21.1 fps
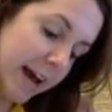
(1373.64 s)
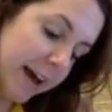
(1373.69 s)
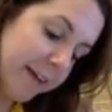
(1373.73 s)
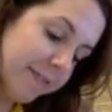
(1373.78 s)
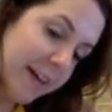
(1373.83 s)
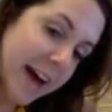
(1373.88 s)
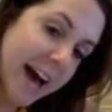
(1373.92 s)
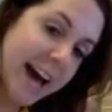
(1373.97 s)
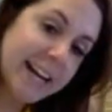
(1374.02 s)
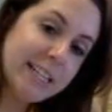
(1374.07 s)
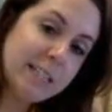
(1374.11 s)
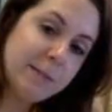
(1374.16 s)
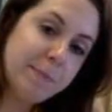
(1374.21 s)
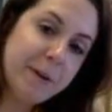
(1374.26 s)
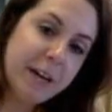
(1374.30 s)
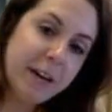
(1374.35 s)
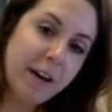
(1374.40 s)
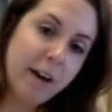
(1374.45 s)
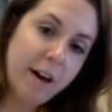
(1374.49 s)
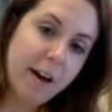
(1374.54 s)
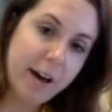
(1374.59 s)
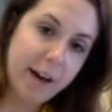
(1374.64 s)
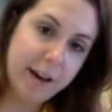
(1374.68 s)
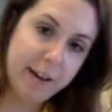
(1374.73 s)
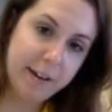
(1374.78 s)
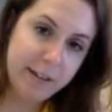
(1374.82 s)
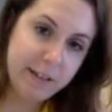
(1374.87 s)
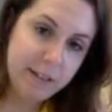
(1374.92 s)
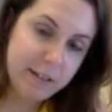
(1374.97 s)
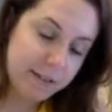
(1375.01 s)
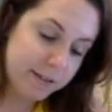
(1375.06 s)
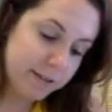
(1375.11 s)
And that is
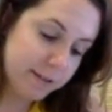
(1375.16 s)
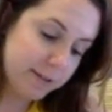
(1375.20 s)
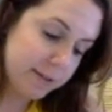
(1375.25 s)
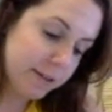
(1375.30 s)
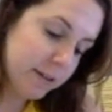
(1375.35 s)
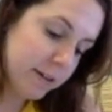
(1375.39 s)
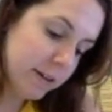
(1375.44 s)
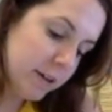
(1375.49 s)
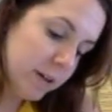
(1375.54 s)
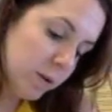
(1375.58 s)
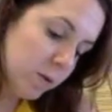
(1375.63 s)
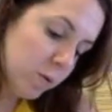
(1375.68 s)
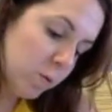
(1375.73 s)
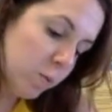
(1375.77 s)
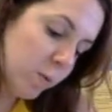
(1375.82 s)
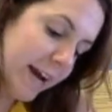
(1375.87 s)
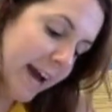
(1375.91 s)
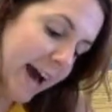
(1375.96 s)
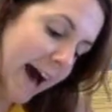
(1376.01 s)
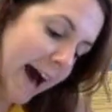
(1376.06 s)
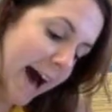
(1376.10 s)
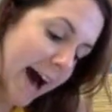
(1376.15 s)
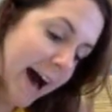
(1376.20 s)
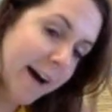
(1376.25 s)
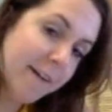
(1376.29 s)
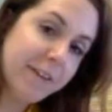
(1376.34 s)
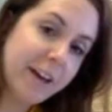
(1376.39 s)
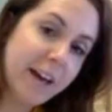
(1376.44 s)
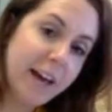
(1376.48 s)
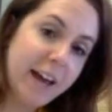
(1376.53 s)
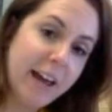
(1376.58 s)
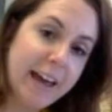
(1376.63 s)
because we
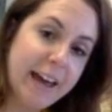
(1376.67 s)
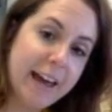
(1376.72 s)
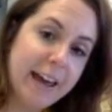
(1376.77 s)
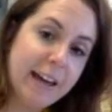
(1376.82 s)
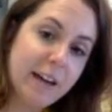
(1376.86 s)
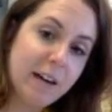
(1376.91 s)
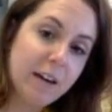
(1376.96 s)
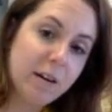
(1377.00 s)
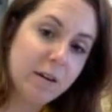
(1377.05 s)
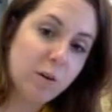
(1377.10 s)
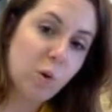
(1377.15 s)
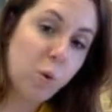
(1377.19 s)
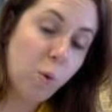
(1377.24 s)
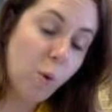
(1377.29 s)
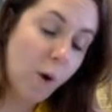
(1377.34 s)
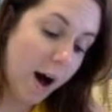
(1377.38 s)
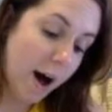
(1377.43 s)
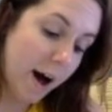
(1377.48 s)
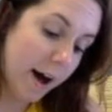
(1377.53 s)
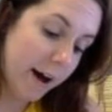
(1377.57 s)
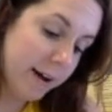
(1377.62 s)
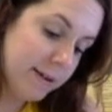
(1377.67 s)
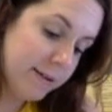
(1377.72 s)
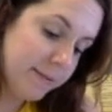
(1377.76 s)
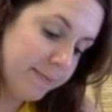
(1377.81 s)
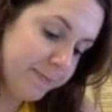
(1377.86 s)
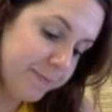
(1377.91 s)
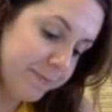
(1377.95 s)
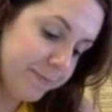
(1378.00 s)
have a quad